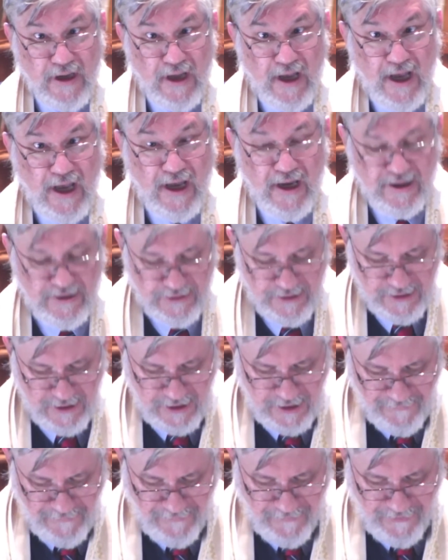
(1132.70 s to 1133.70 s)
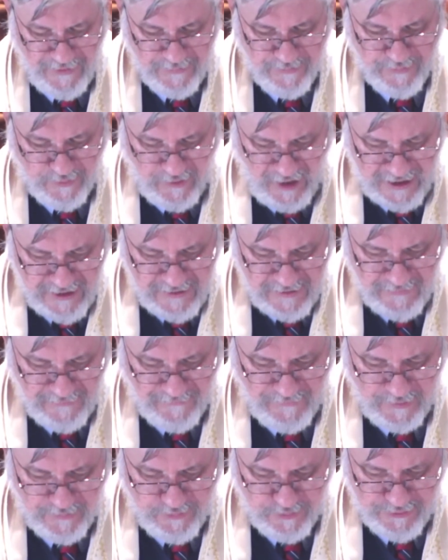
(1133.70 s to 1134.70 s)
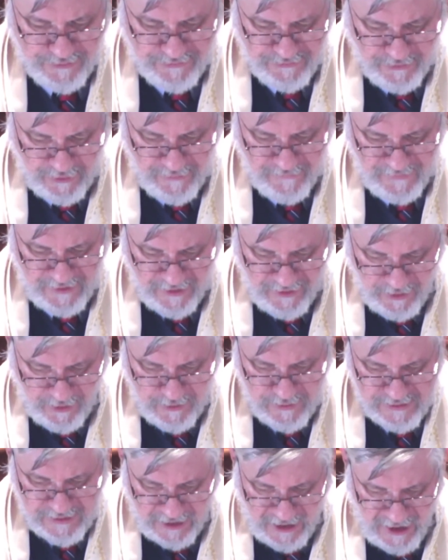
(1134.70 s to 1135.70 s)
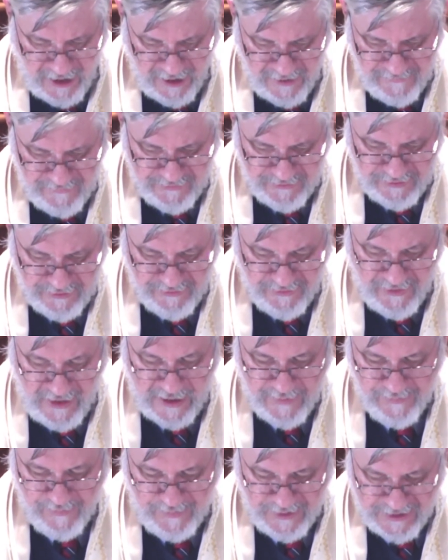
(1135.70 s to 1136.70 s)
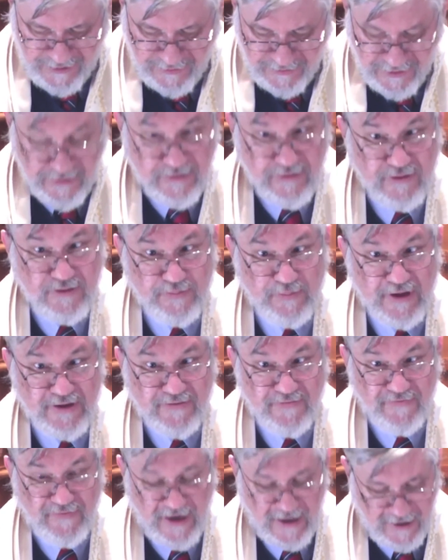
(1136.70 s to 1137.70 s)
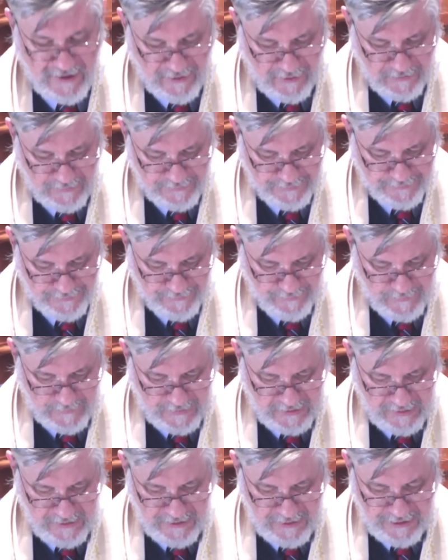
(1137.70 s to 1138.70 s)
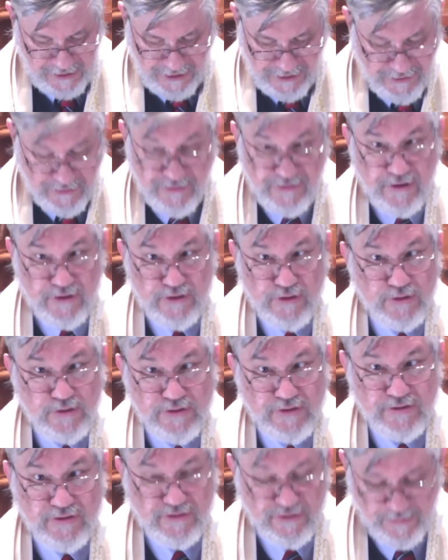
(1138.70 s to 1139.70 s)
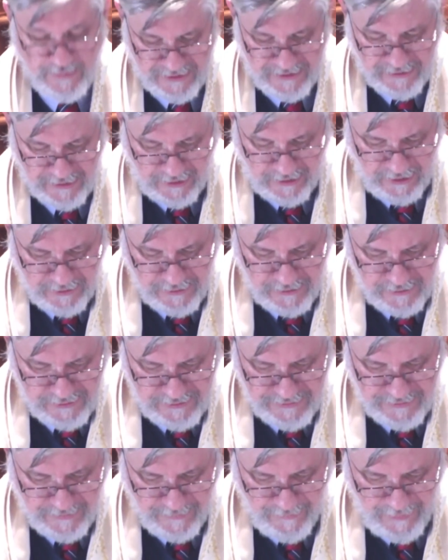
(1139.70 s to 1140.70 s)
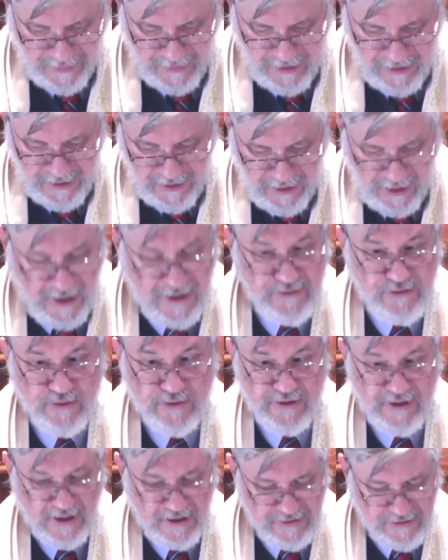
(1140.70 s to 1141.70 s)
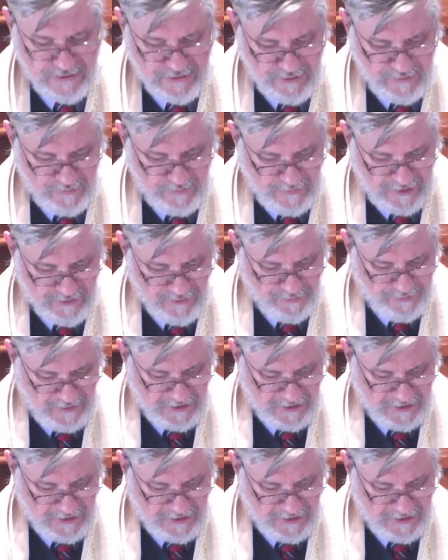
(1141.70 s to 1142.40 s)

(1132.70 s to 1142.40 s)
And if the price for preserving those lives is that businesses must fail, institutions must close, education must be